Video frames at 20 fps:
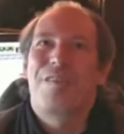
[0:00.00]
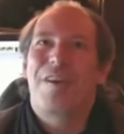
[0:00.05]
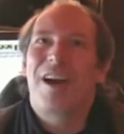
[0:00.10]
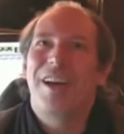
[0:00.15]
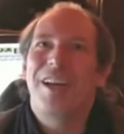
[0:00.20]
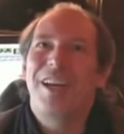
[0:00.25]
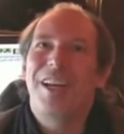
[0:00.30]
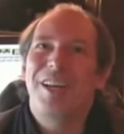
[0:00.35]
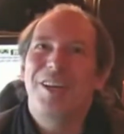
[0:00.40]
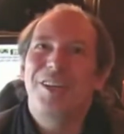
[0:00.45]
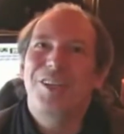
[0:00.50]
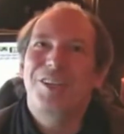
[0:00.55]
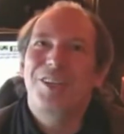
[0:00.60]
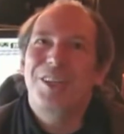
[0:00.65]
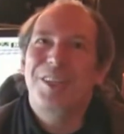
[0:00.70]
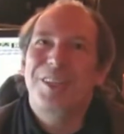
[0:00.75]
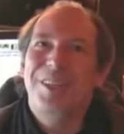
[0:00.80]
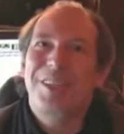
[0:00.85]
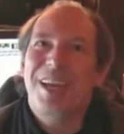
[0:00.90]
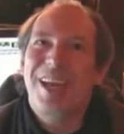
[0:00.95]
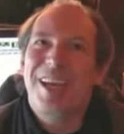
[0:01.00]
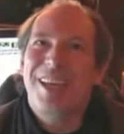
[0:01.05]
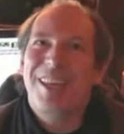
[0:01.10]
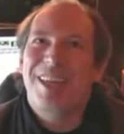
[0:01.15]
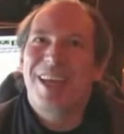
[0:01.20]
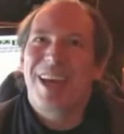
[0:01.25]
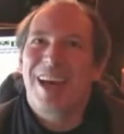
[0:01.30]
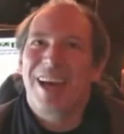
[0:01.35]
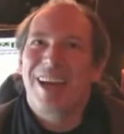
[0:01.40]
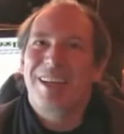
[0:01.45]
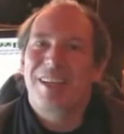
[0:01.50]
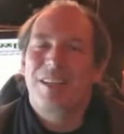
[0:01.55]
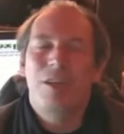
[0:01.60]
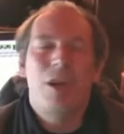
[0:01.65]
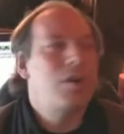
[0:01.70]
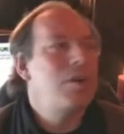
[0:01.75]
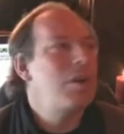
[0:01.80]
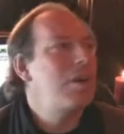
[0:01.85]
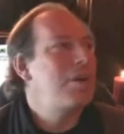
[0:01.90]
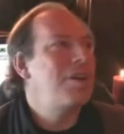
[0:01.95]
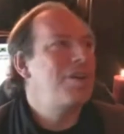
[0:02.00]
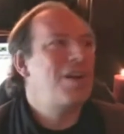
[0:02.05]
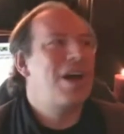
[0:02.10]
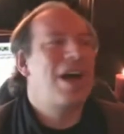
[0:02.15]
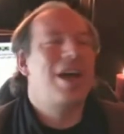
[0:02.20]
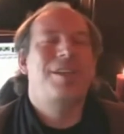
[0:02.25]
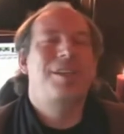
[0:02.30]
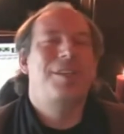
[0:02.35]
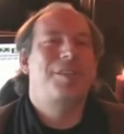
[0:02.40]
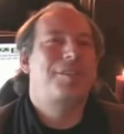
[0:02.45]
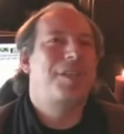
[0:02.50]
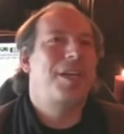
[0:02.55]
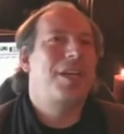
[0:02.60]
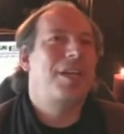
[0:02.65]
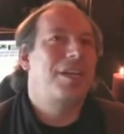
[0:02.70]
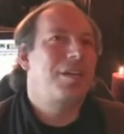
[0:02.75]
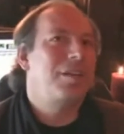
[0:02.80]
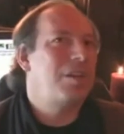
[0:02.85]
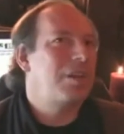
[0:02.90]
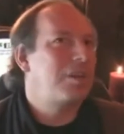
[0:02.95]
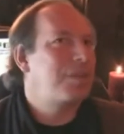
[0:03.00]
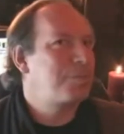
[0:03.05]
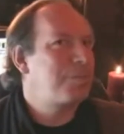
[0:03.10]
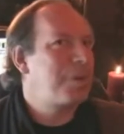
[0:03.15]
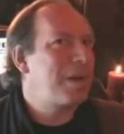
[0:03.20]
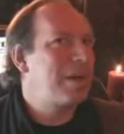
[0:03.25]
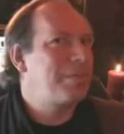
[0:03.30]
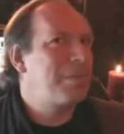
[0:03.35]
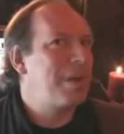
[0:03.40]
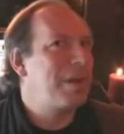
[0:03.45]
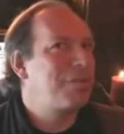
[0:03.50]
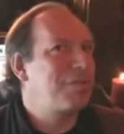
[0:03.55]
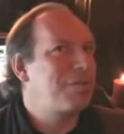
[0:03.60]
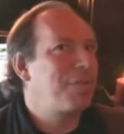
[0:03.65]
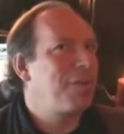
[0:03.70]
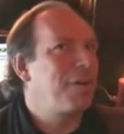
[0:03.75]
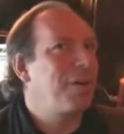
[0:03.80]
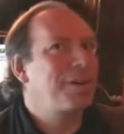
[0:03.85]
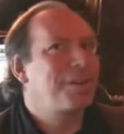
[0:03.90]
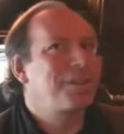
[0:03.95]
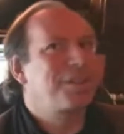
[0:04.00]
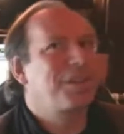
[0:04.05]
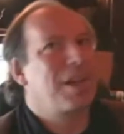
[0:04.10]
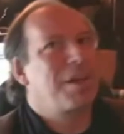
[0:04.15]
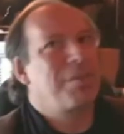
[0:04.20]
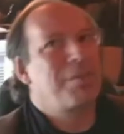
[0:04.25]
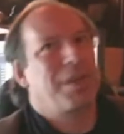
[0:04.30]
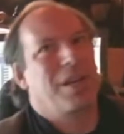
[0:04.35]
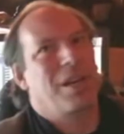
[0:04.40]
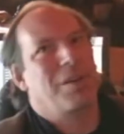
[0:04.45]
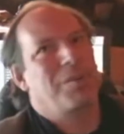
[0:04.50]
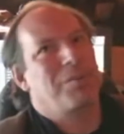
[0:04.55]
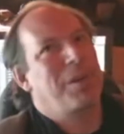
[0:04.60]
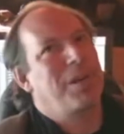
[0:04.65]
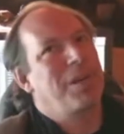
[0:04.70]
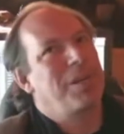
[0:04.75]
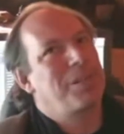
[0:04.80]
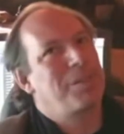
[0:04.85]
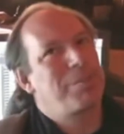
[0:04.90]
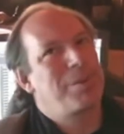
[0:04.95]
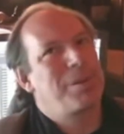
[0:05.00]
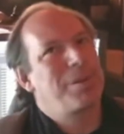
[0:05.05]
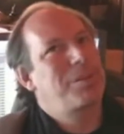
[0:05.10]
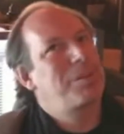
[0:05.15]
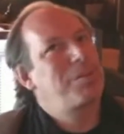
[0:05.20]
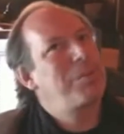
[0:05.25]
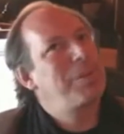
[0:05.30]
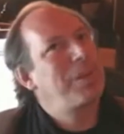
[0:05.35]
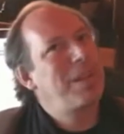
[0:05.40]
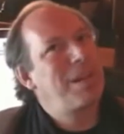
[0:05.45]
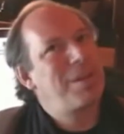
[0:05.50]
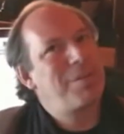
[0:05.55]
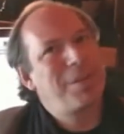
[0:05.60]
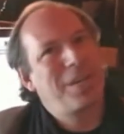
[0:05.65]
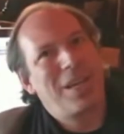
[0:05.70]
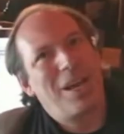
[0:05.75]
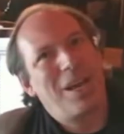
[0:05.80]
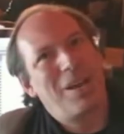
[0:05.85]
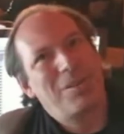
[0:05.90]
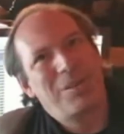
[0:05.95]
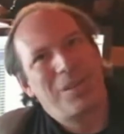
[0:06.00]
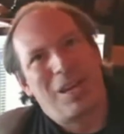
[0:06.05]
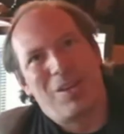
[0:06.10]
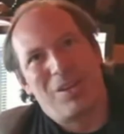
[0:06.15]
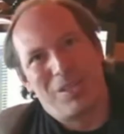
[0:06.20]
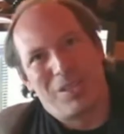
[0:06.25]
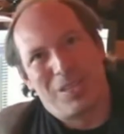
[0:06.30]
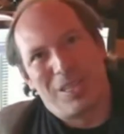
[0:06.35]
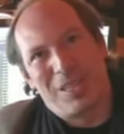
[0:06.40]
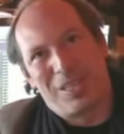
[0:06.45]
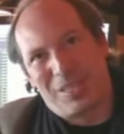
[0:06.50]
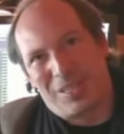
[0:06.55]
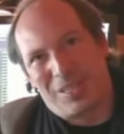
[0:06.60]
Funny you should say that. No. I just think, Spider-Man 4 isn't coming out when it's supposed to be coming out now, is it?